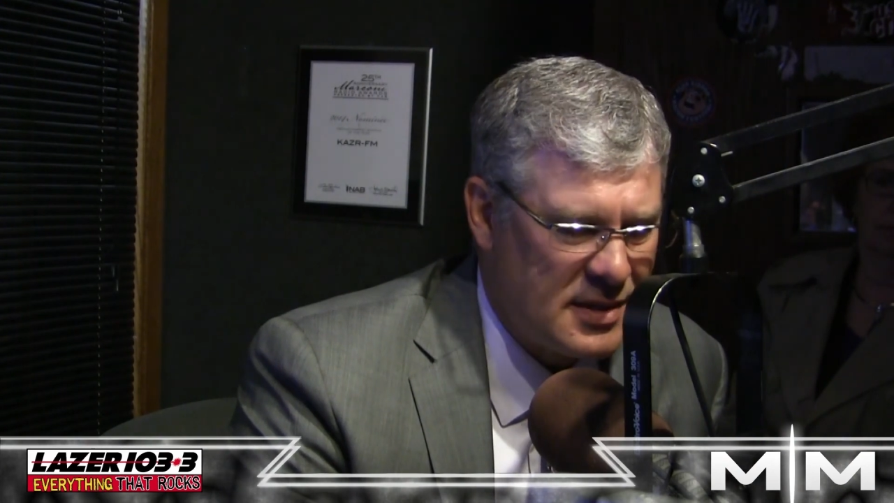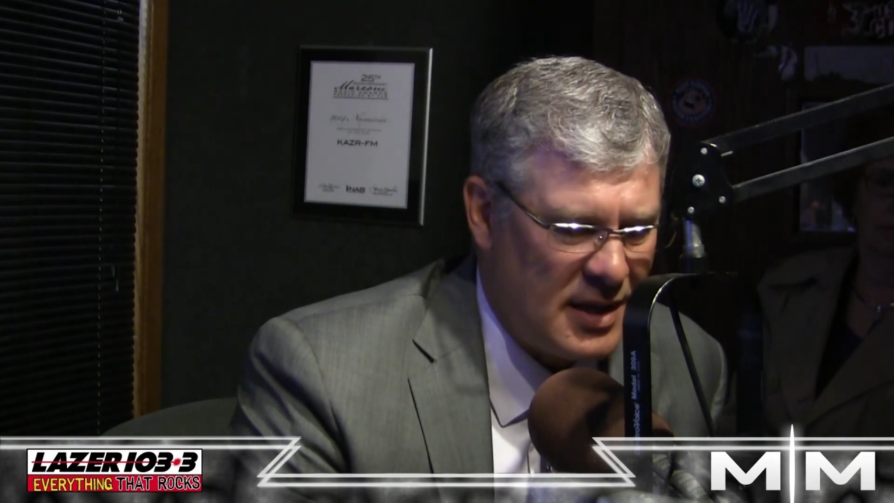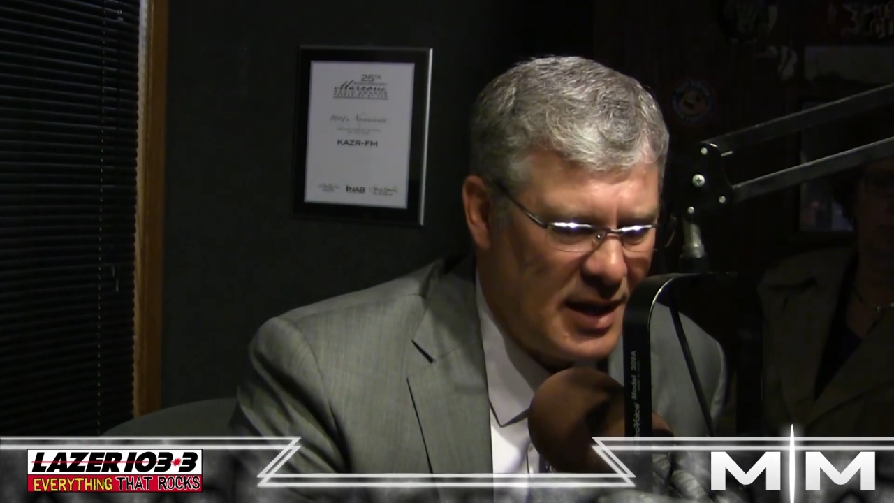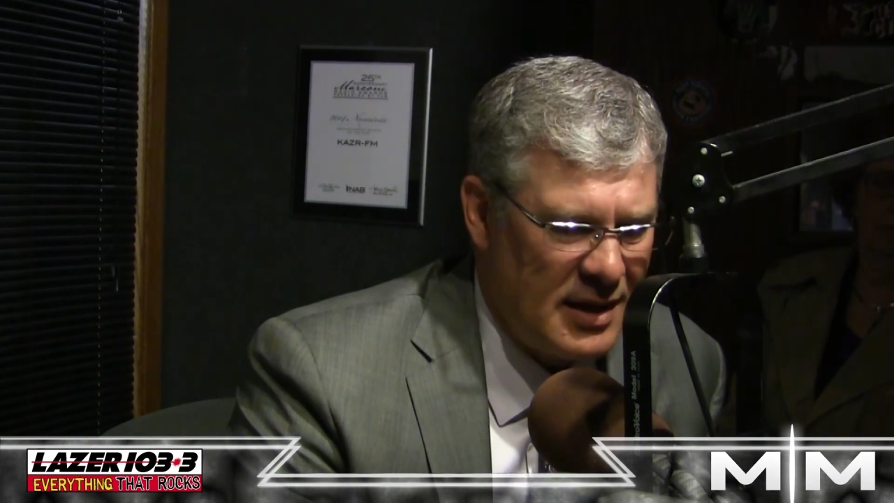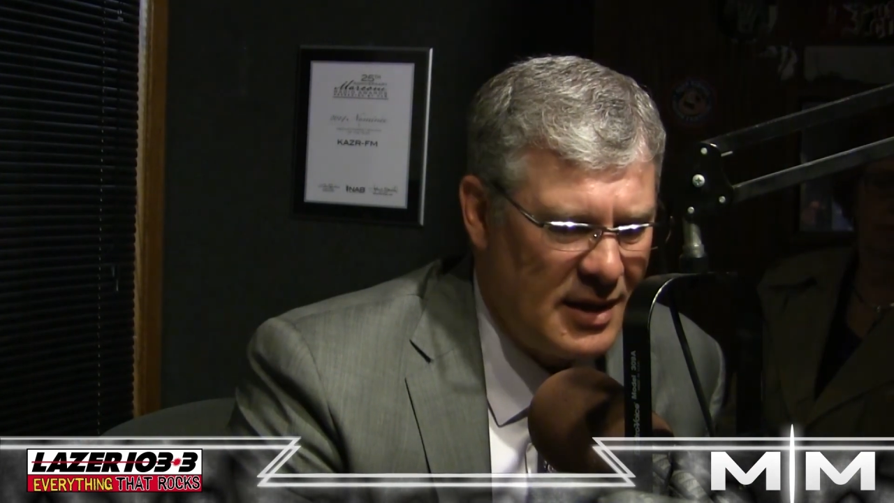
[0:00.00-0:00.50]

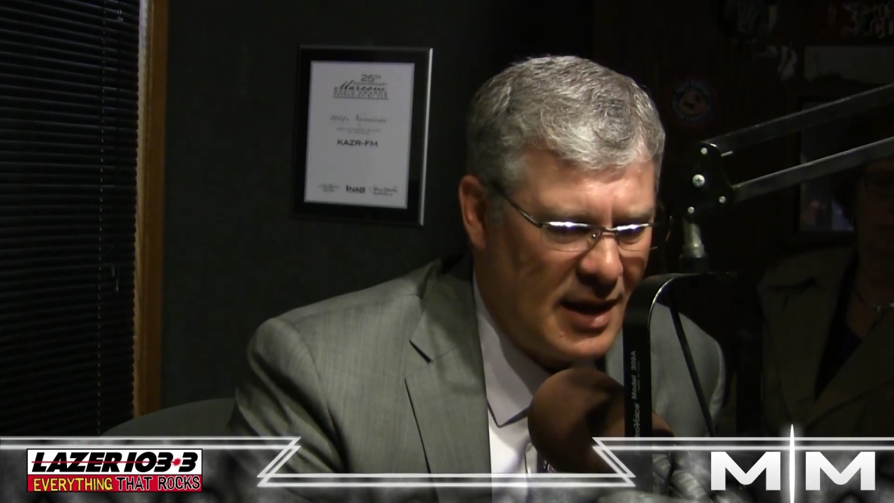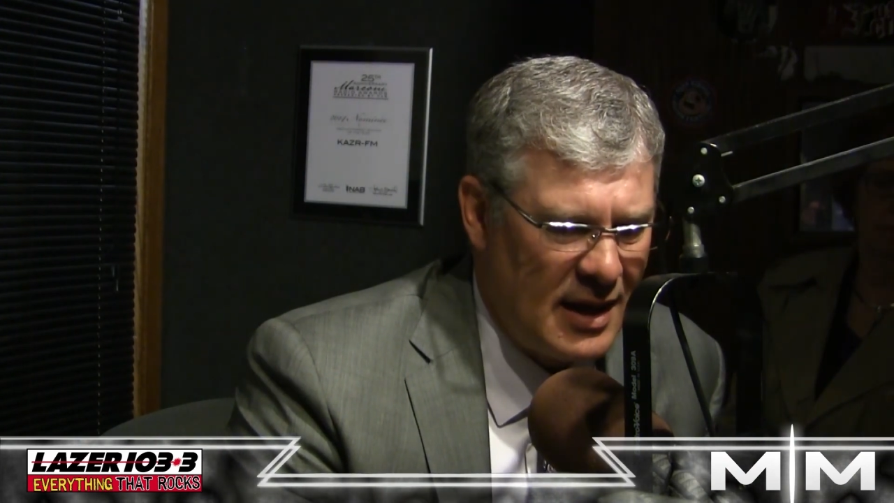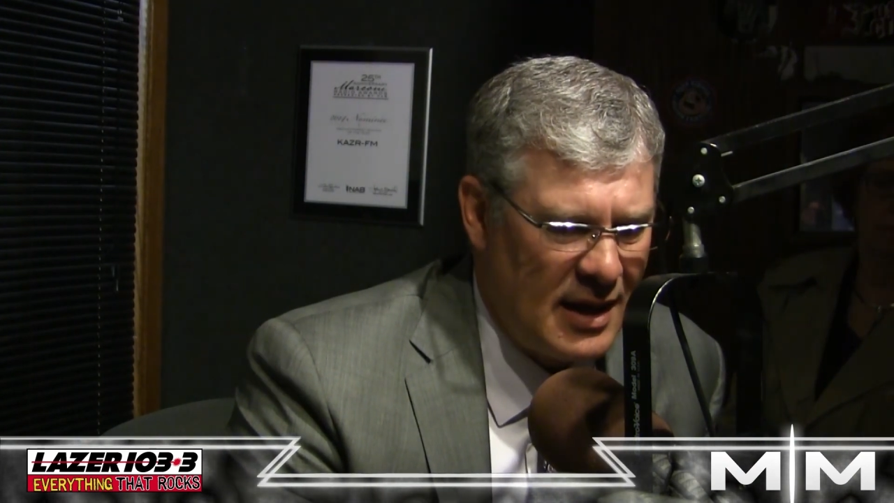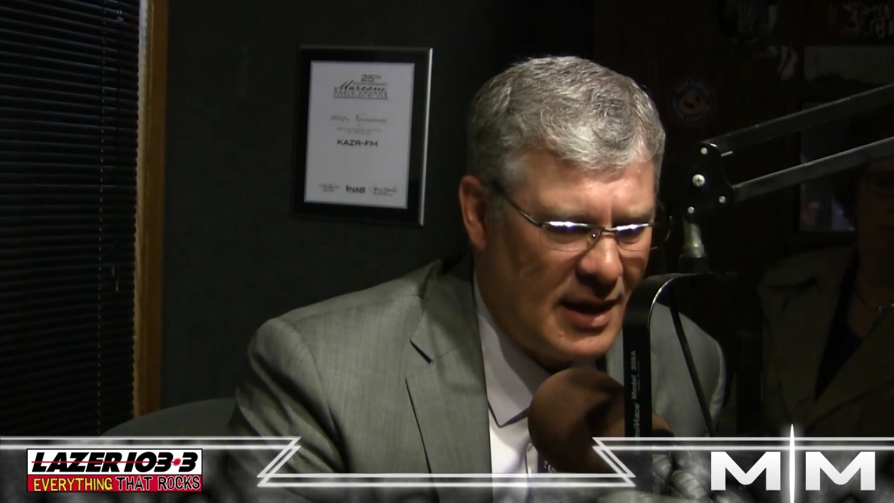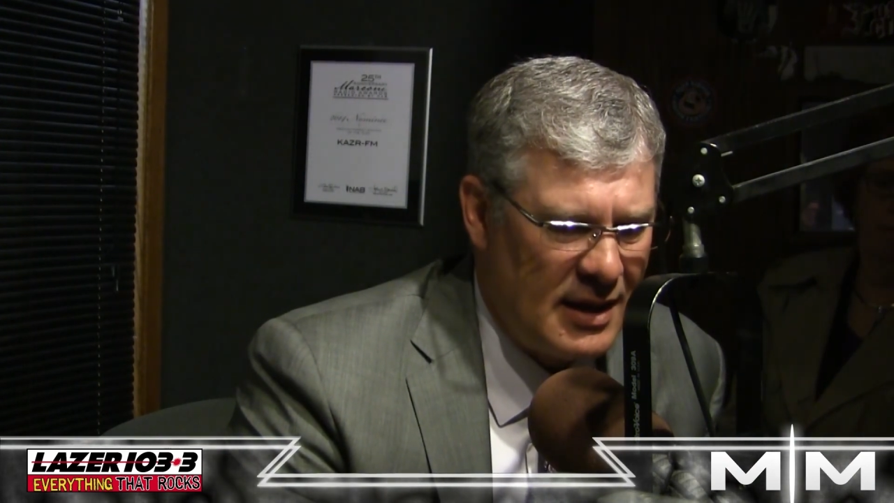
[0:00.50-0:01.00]
And
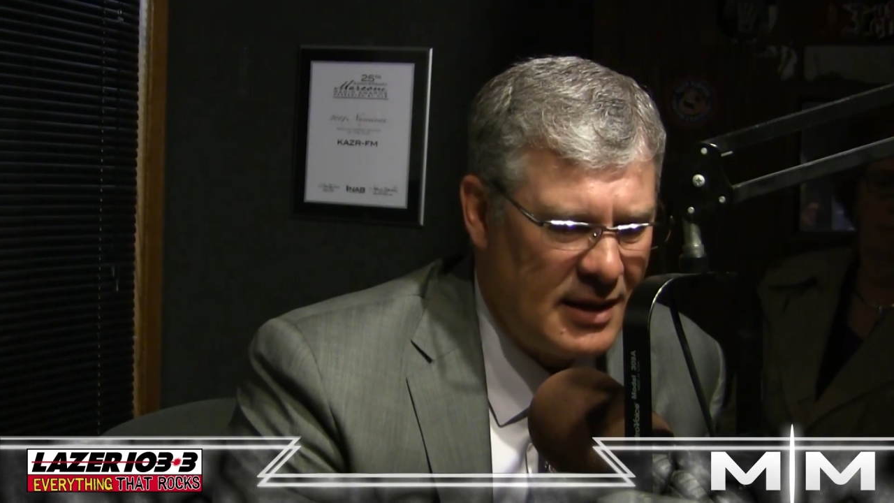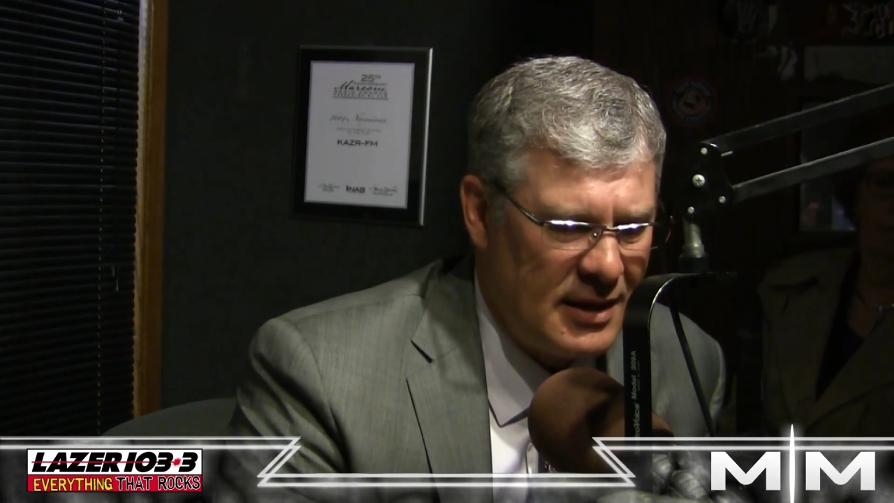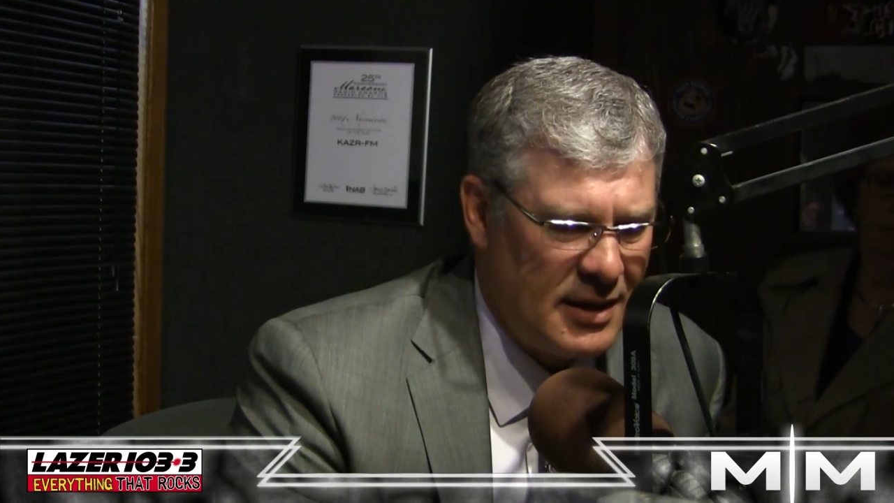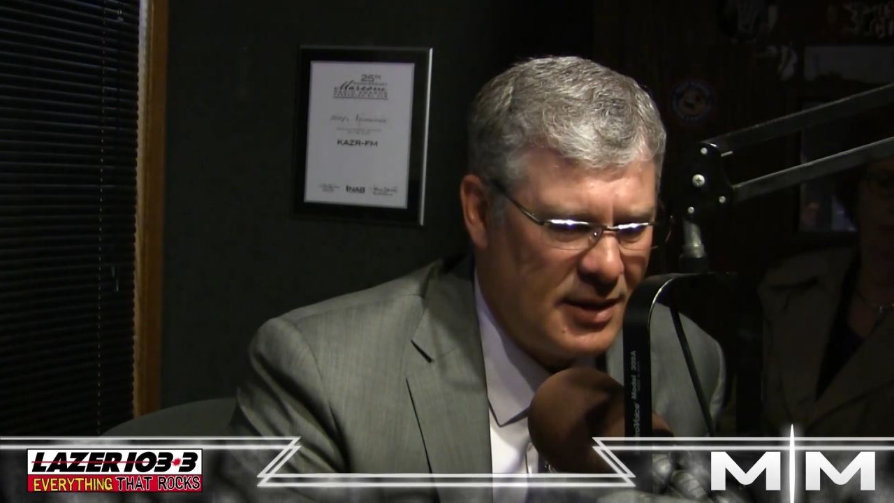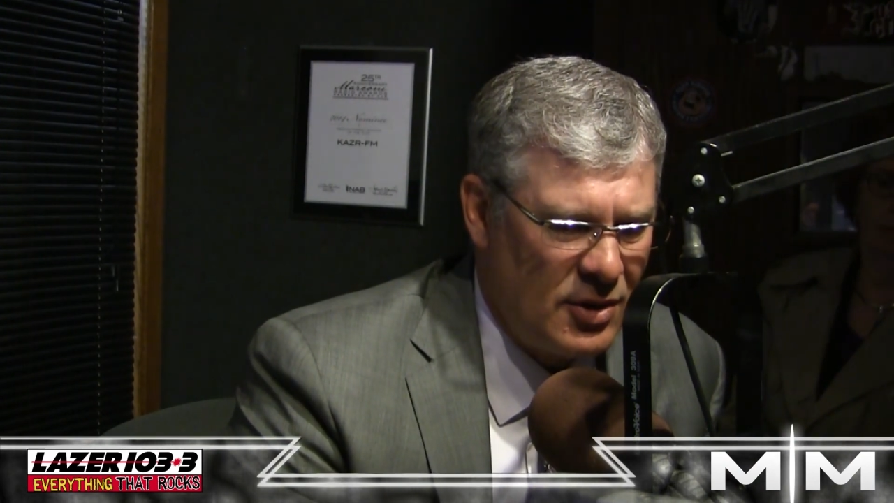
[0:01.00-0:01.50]

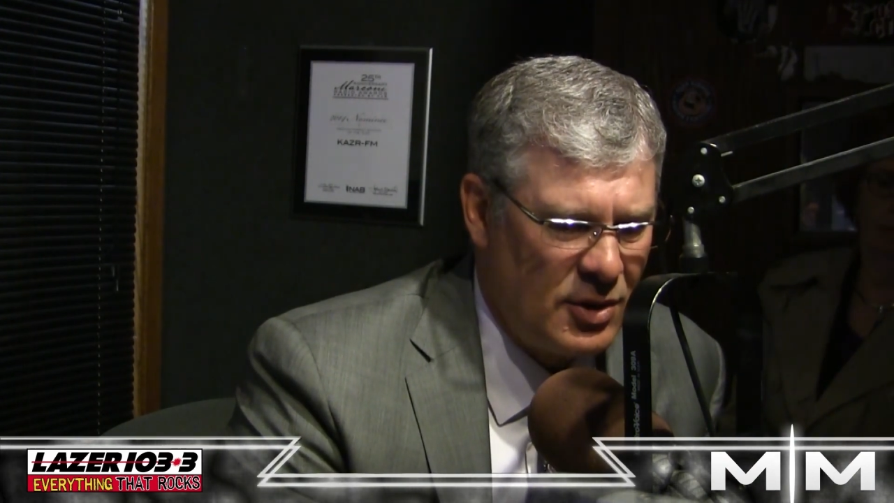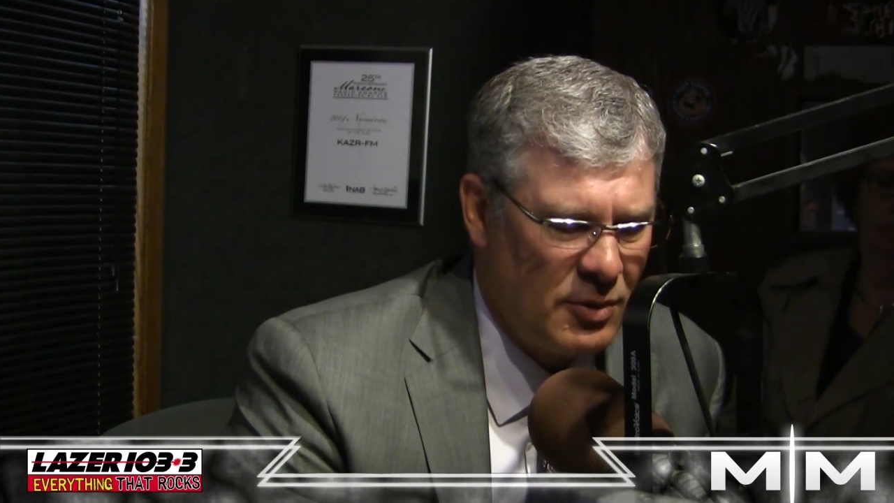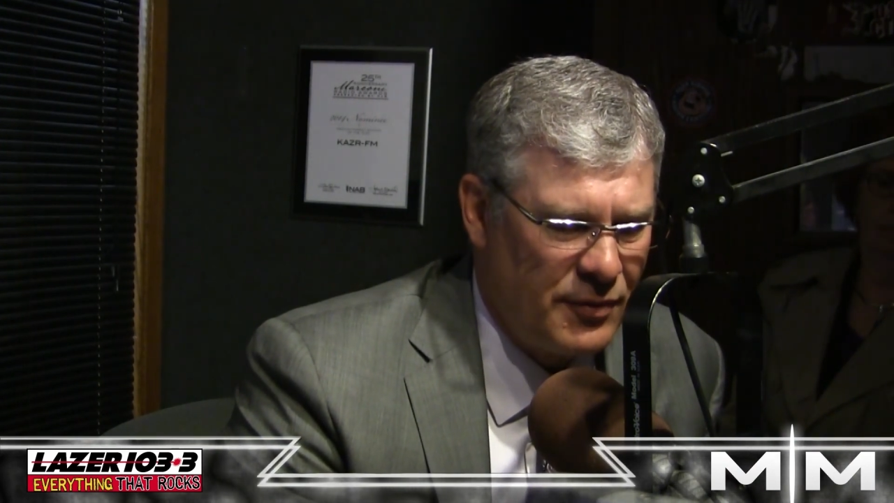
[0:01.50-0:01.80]
you're